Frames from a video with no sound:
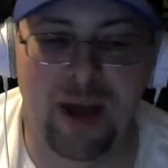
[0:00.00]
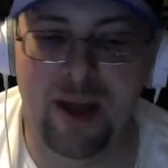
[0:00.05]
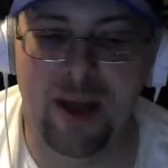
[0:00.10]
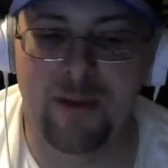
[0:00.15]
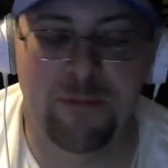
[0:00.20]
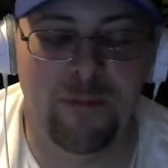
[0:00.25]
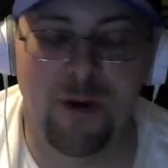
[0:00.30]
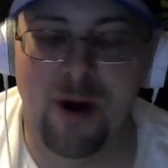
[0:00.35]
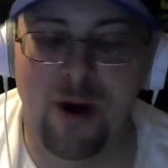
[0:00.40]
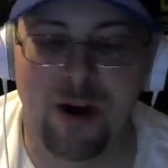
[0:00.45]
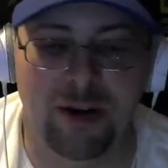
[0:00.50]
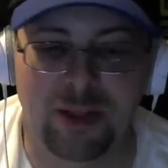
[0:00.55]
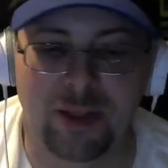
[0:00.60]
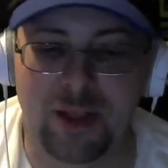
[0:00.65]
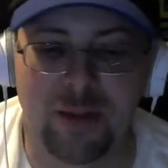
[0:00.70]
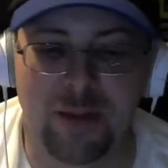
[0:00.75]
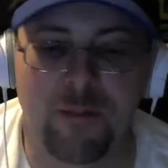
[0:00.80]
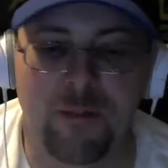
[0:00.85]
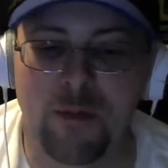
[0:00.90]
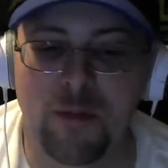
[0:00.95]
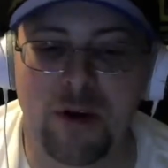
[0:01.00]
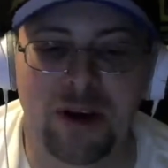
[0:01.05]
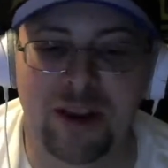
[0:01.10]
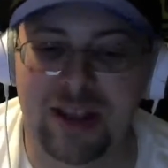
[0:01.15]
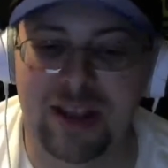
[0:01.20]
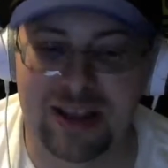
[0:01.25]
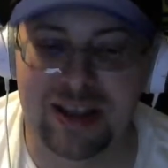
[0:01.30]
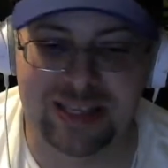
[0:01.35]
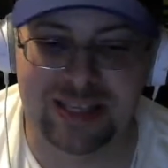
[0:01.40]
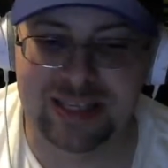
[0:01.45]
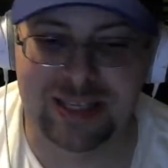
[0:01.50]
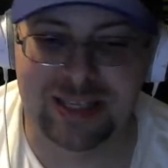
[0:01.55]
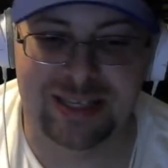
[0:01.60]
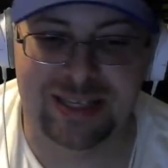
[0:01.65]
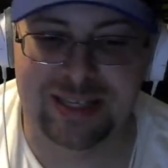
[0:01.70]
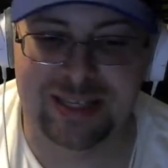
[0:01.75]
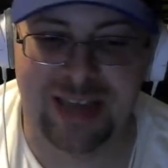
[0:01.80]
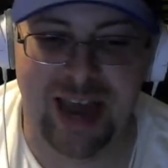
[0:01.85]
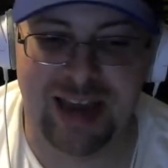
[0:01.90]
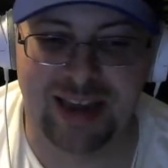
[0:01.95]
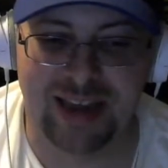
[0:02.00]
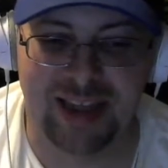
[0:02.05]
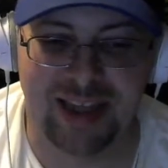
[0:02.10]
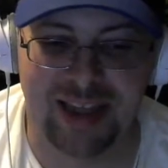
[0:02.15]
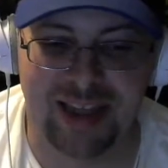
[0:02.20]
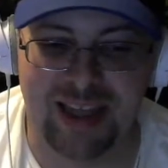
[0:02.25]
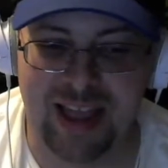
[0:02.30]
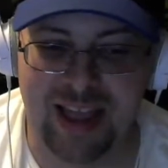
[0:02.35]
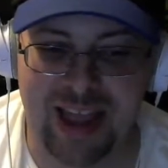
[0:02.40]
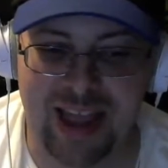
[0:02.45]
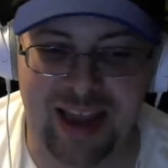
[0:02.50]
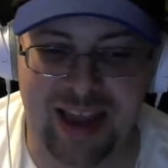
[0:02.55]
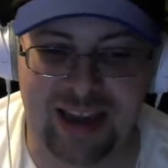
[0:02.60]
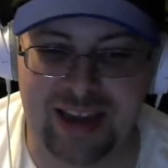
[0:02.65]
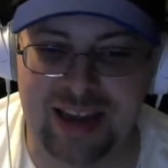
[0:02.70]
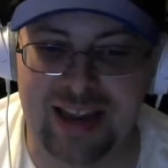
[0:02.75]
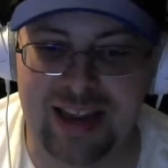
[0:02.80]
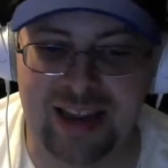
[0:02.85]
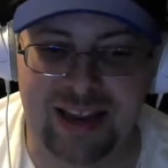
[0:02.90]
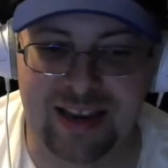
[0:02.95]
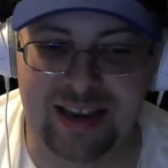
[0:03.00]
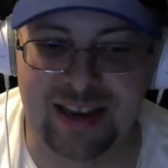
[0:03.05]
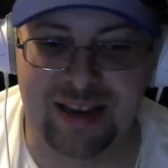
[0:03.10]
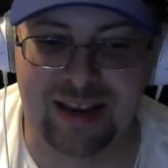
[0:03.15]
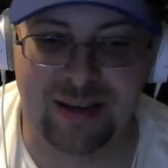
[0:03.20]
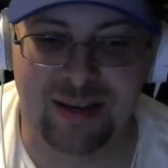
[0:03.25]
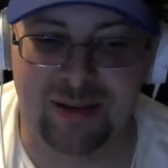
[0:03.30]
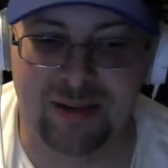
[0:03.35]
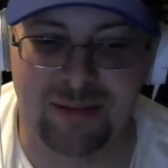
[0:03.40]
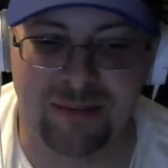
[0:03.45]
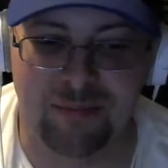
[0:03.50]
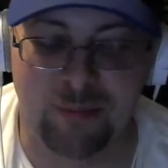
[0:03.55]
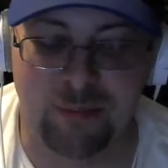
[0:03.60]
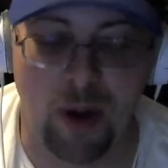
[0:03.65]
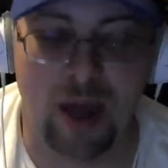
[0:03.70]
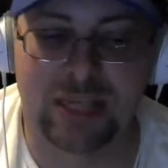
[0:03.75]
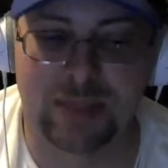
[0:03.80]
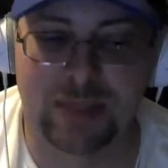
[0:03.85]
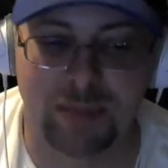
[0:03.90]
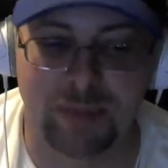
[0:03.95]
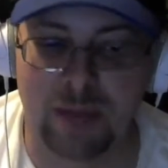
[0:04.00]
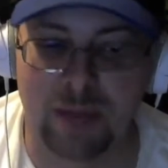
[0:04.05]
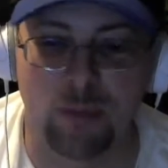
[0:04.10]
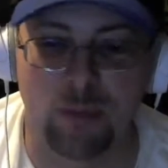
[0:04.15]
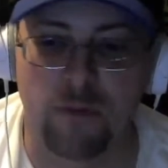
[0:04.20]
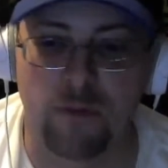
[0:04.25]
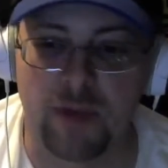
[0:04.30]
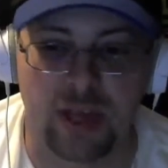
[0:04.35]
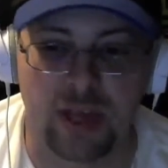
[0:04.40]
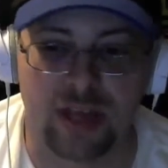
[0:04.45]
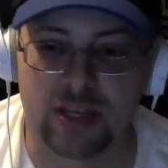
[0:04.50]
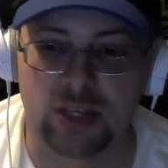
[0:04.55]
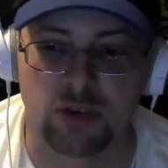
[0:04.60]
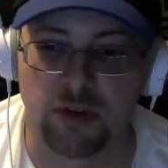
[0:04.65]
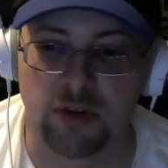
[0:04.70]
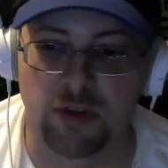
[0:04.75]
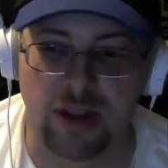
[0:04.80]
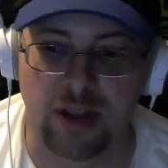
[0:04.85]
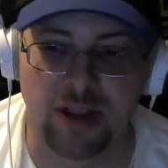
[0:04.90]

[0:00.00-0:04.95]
far the funniest sidekick possibly in movie history.